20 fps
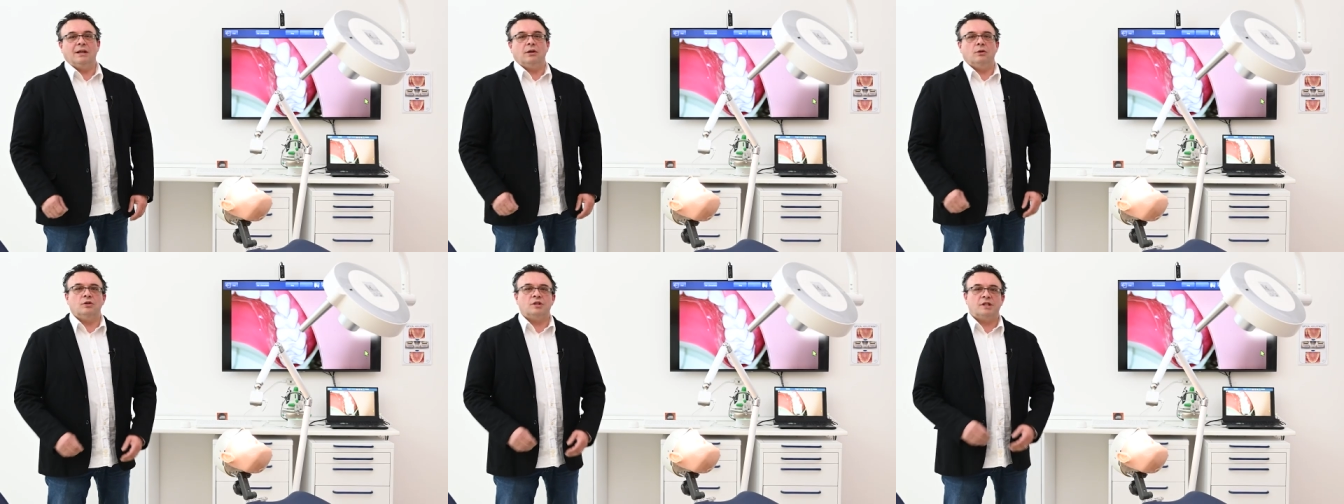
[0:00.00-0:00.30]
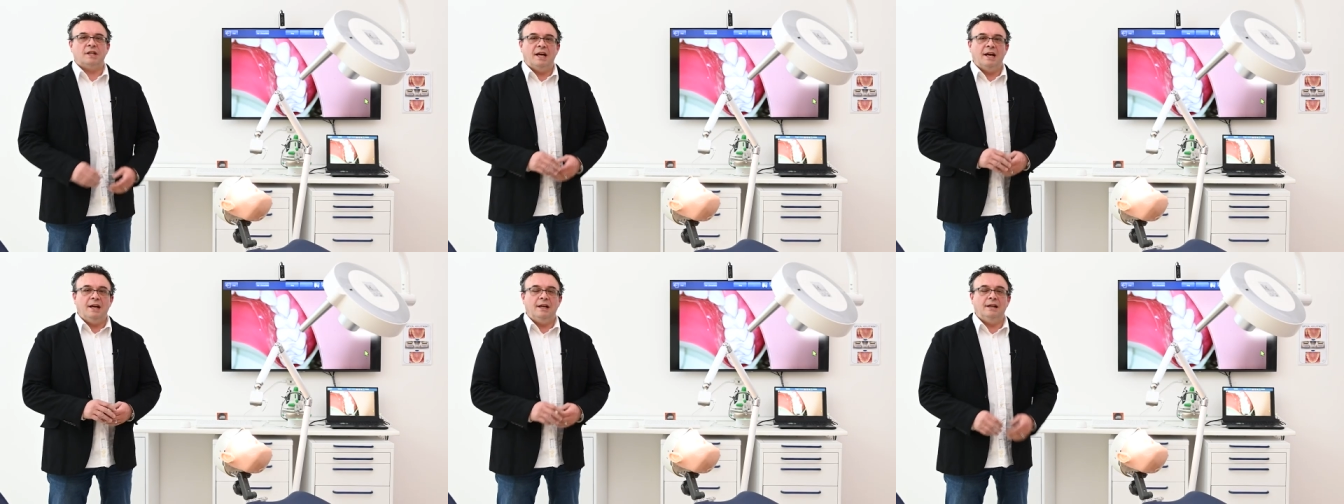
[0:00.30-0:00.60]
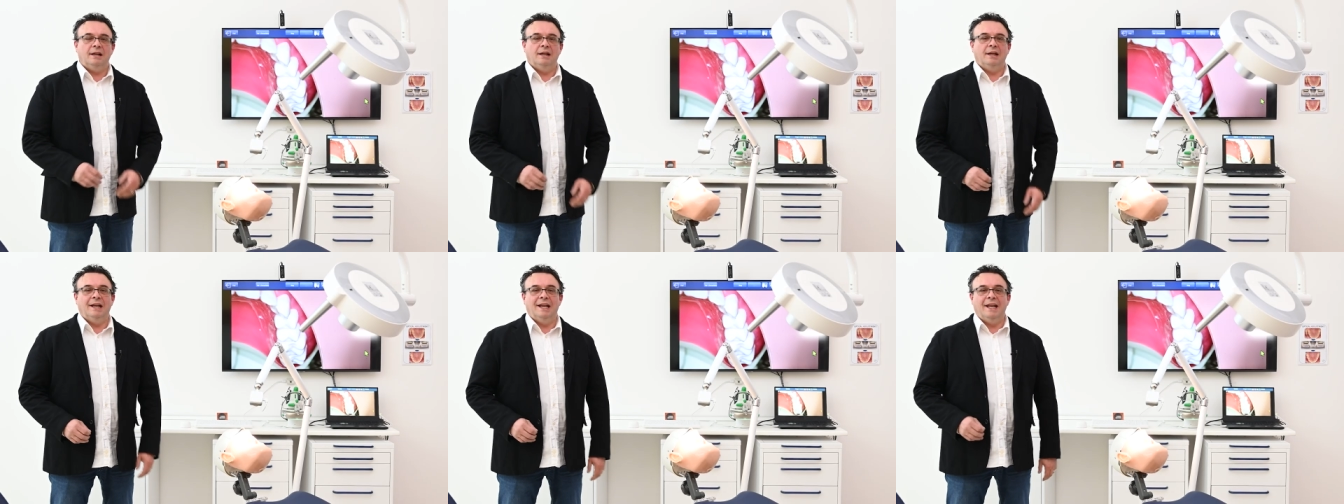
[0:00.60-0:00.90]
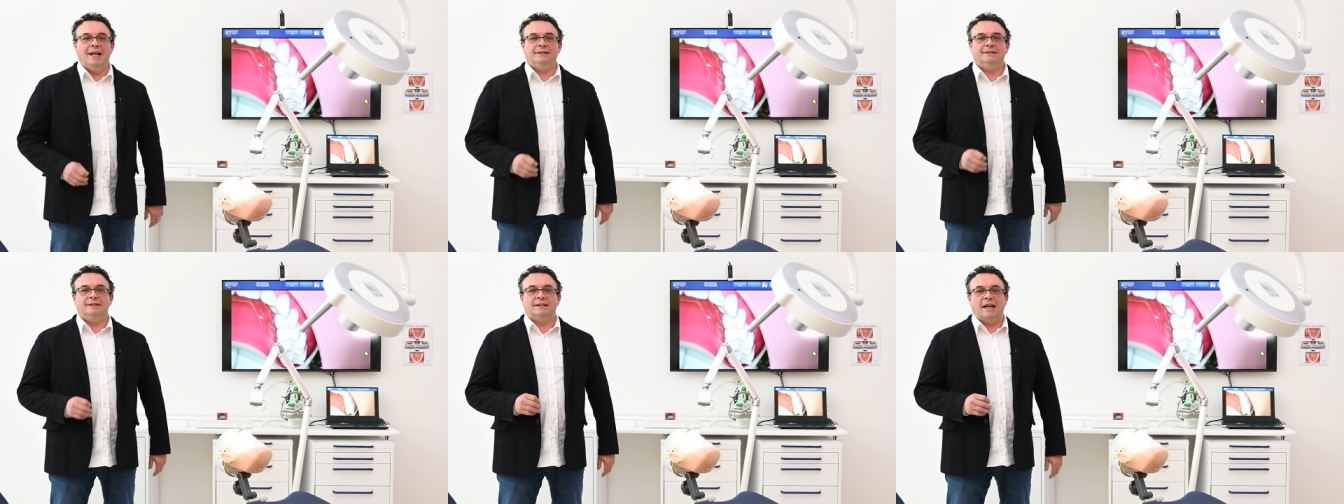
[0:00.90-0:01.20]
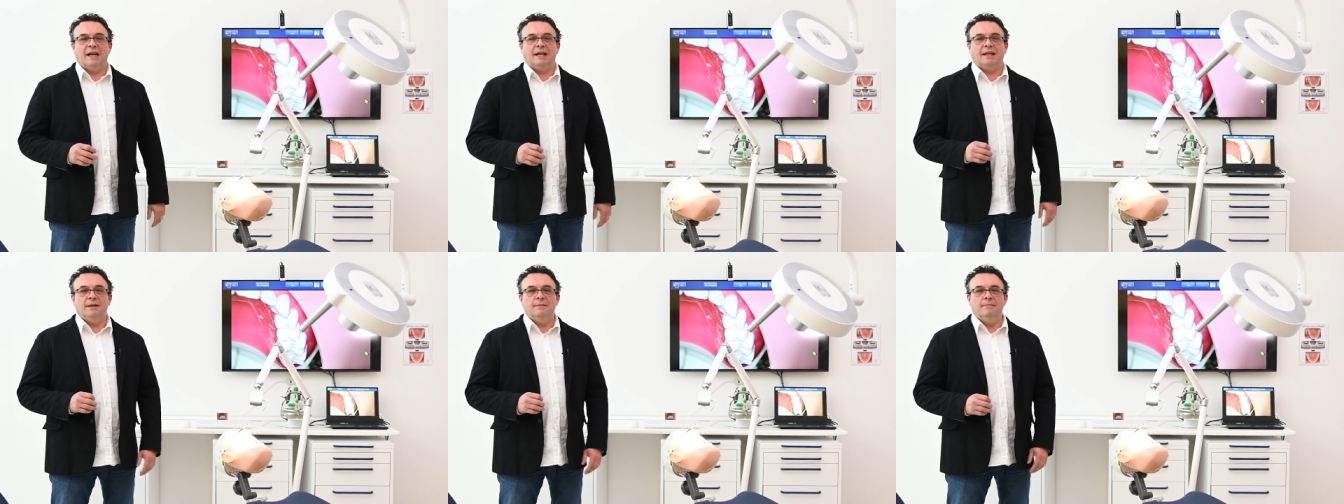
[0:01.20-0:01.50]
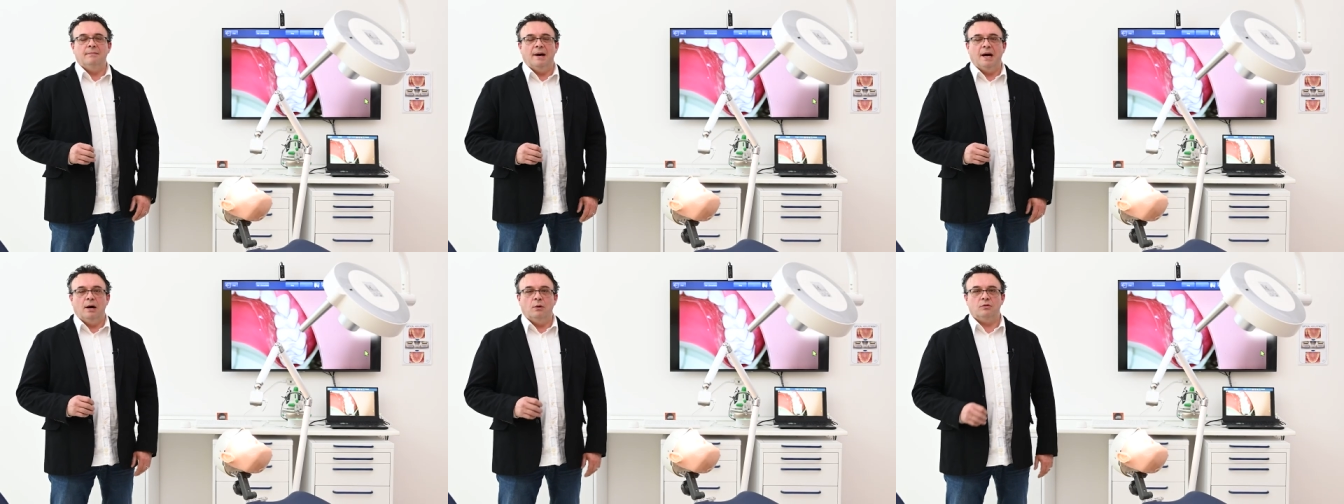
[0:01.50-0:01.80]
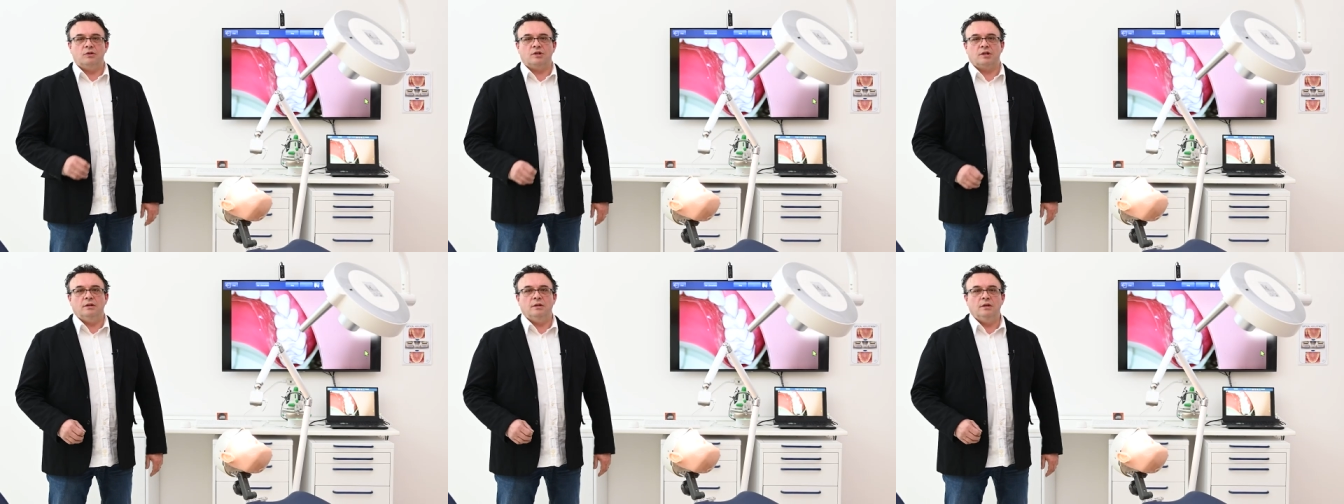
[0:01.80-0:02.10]
Today we're going to take a look at
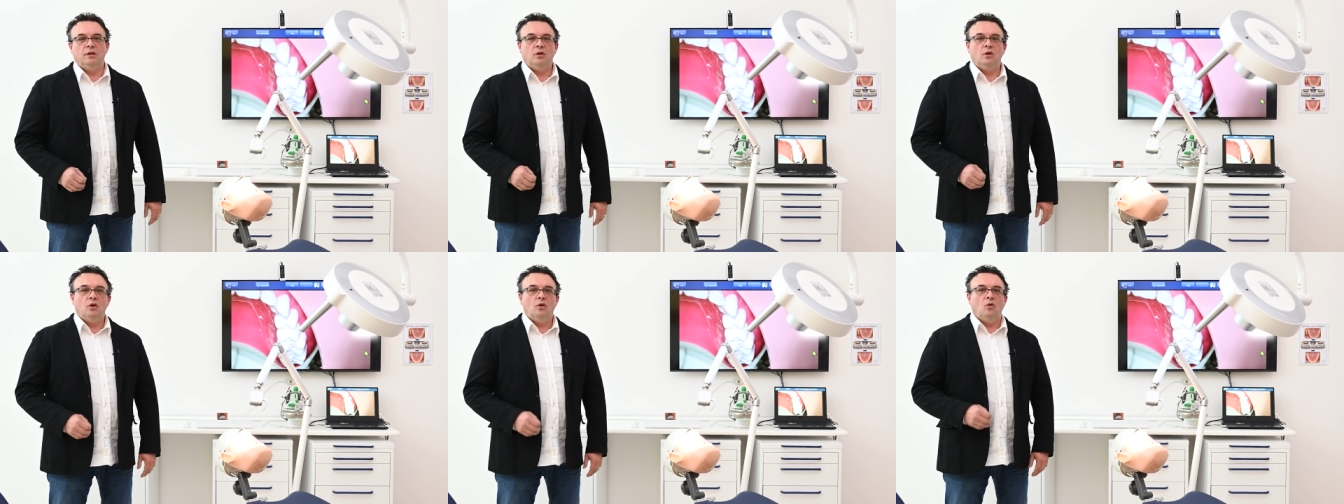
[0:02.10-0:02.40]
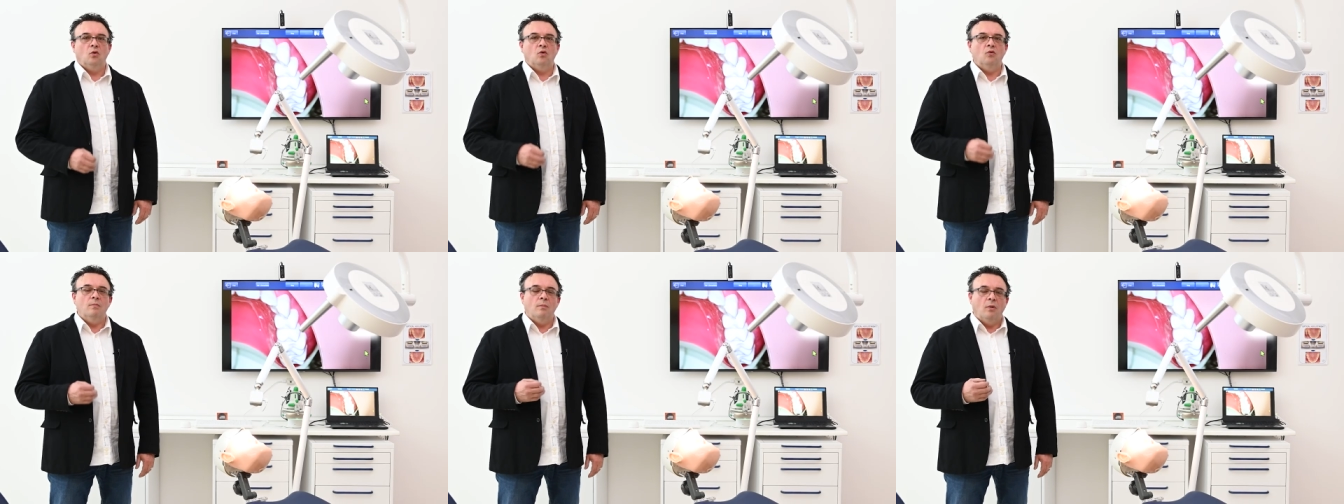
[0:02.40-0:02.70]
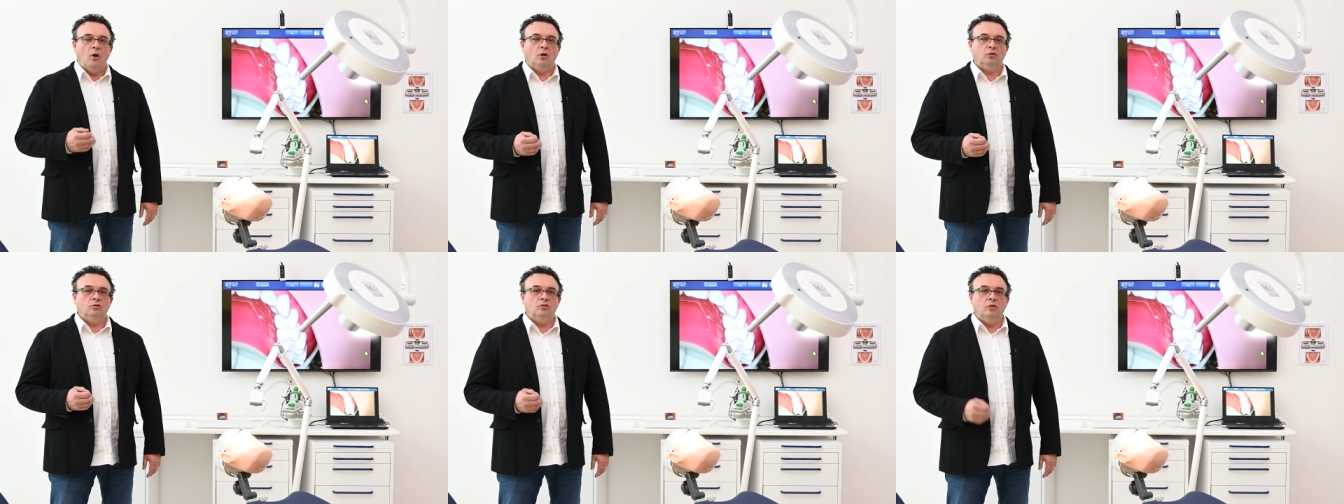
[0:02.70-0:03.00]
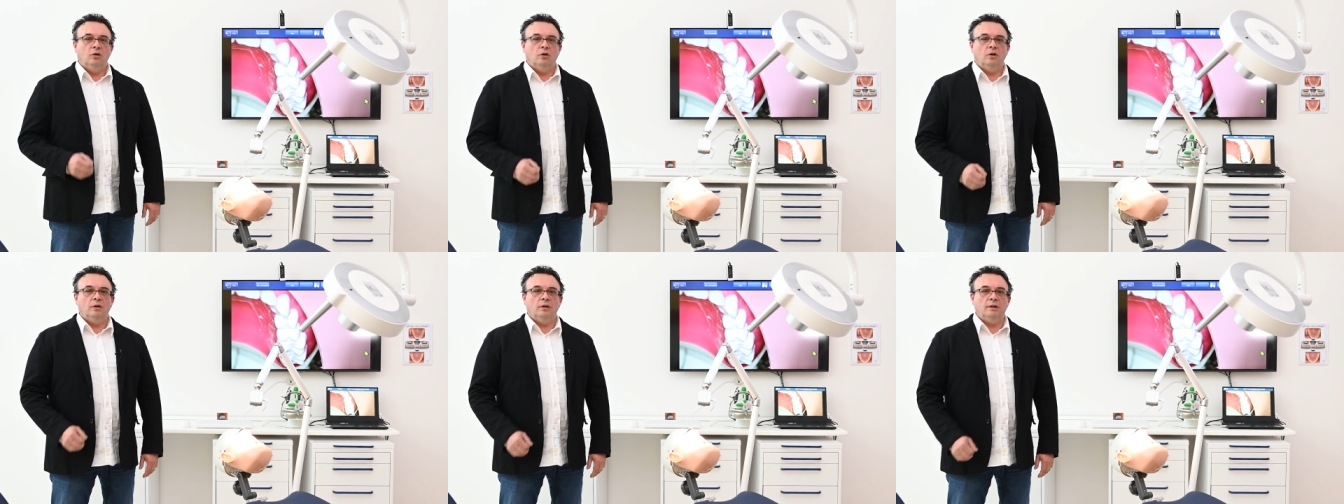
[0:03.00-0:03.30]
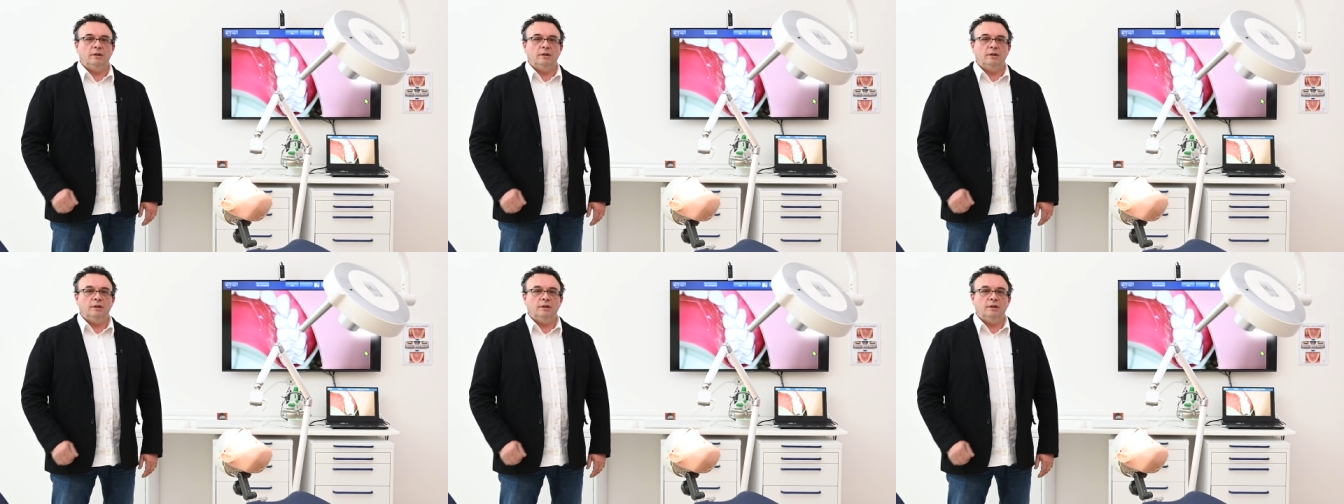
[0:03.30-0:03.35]
the head tracking mouse,